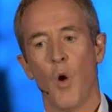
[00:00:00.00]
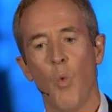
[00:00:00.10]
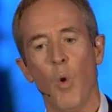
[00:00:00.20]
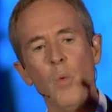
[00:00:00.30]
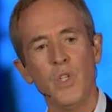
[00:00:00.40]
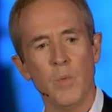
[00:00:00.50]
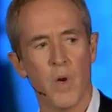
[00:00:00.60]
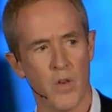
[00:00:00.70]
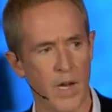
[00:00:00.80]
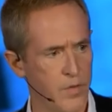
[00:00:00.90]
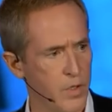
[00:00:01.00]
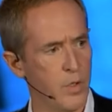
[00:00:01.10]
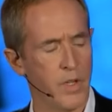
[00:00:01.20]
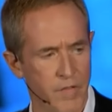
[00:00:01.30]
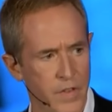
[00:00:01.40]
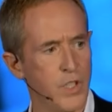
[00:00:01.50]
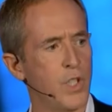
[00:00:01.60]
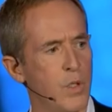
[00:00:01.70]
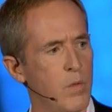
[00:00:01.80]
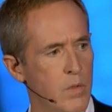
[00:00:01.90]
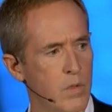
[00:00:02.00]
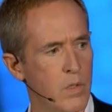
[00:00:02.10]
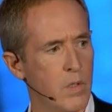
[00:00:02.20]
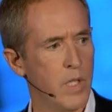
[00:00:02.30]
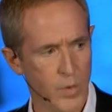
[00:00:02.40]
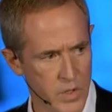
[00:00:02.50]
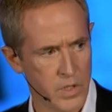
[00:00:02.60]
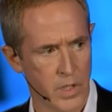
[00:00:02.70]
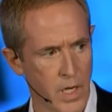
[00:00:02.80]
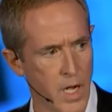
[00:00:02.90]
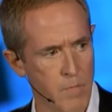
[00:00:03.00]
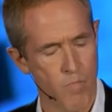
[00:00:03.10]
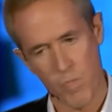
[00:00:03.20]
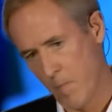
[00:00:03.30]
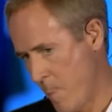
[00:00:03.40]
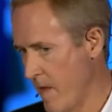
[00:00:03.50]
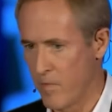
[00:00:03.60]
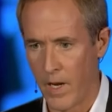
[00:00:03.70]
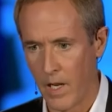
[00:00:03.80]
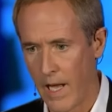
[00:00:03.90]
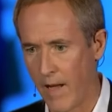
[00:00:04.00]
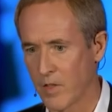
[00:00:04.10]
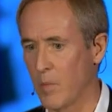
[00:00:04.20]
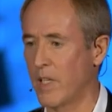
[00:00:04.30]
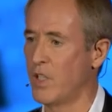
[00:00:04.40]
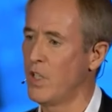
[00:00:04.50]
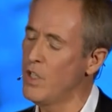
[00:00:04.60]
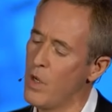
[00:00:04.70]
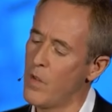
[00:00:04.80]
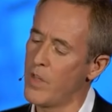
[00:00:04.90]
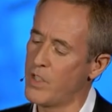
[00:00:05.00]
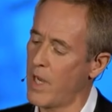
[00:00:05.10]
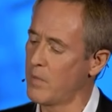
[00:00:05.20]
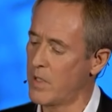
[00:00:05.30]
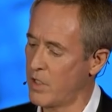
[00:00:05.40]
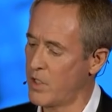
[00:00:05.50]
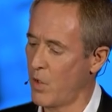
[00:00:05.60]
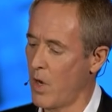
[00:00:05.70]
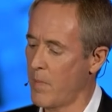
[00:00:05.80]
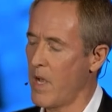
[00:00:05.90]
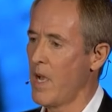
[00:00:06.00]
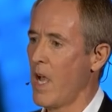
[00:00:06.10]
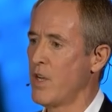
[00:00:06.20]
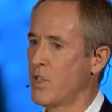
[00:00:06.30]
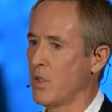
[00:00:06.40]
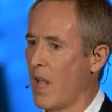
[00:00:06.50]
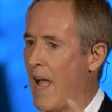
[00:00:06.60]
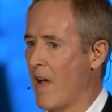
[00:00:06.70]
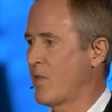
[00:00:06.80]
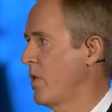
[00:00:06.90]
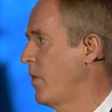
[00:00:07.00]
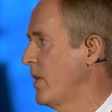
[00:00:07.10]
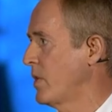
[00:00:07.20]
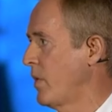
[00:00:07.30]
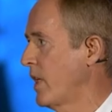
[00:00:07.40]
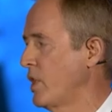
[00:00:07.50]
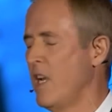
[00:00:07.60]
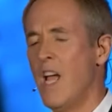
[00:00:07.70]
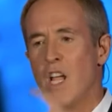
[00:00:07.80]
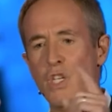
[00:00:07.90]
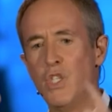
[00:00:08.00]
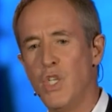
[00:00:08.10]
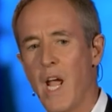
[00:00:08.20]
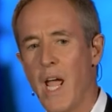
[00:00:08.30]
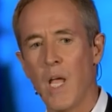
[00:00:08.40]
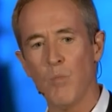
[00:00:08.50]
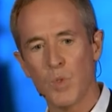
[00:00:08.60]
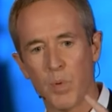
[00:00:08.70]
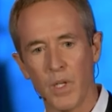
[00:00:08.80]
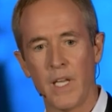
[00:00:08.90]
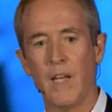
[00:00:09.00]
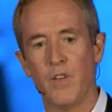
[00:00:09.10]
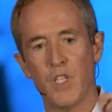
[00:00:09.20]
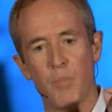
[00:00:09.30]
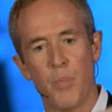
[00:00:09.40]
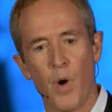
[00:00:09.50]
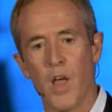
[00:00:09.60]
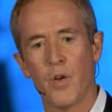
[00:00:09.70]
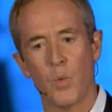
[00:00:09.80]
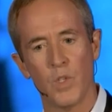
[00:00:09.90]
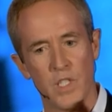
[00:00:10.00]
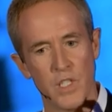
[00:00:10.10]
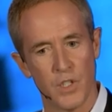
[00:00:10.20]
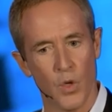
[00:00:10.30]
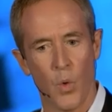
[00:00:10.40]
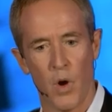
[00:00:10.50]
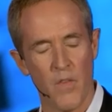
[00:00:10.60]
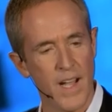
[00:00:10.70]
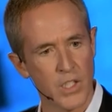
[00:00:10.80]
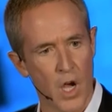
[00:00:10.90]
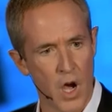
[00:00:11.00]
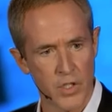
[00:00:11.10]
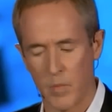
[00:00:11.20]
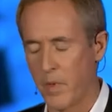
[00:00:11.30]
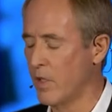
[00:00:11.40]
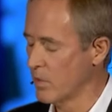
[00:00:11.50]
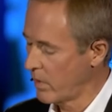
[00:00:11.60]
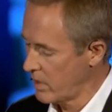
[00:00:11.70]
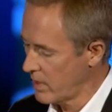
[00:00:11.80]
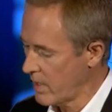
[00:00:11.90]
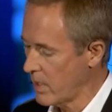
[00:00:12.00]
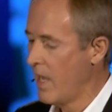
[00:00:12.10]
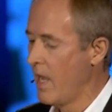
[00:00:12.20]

What would your brother have to do to convince you that he was the Son of God? Everybody laughs. I'm like, did you know that James doesn't show up until after the resurrection? James believed his brother was his Lord. That's awesome. Here's what he says.